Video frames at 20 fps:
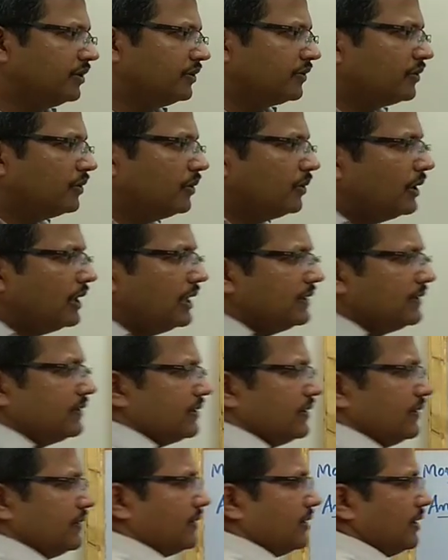So as
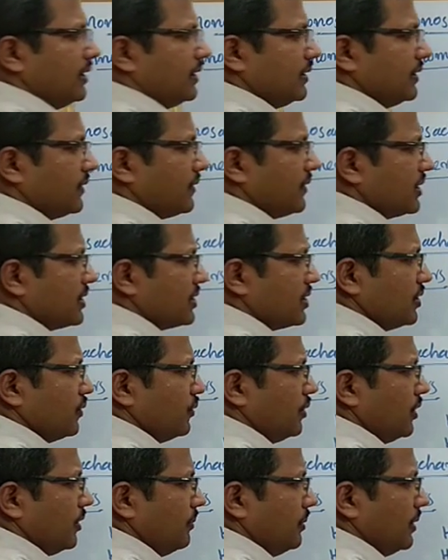a result, the structure
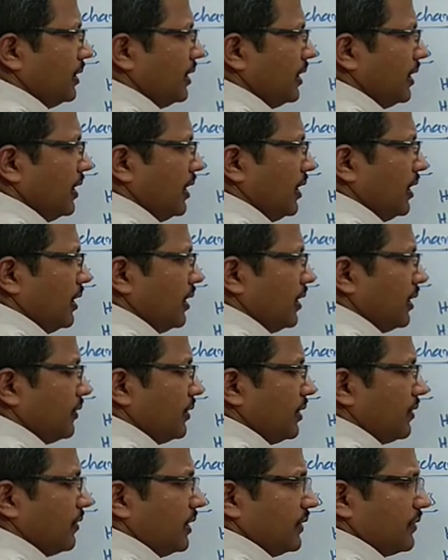will be,
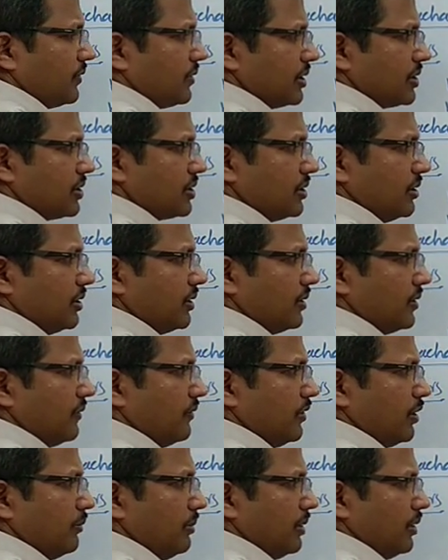the ring structure
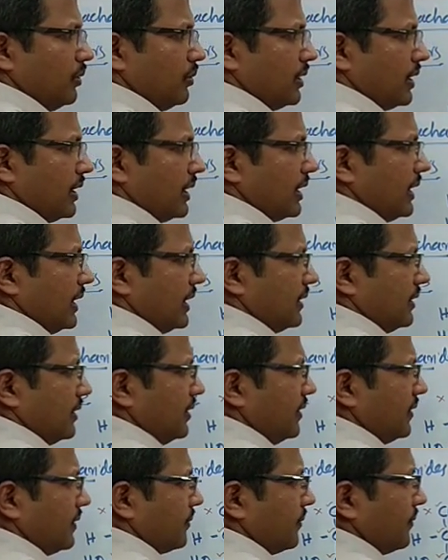will be looking like
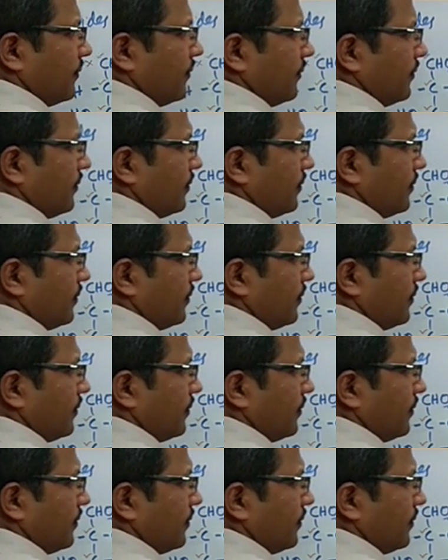this.